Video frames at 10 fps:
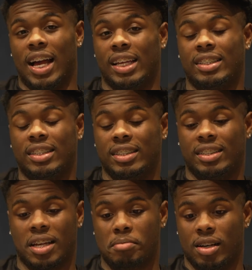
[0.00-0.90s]
I guess they just
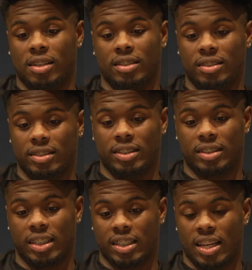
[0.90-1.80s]
think about
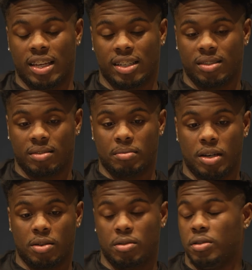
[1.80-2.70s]

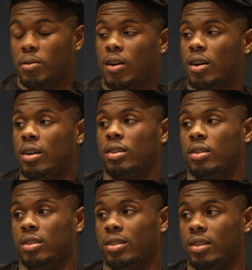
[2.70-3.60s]
who you are
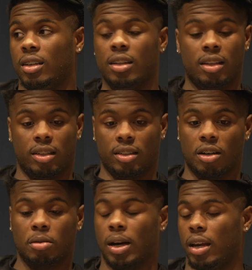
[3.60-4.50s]
and
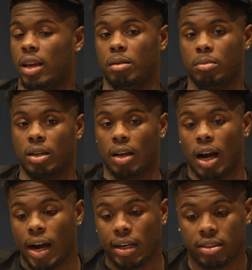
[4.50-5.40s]
go by that. But
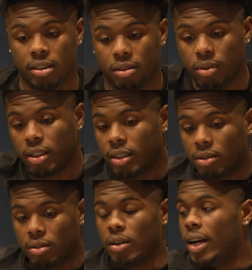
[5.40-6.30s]
I honestly really
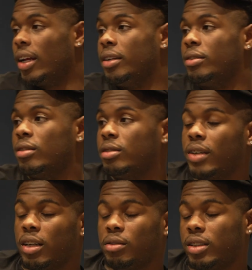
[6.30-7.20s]
don't know how they do those
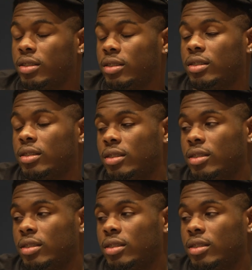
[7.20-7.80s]
evaluations.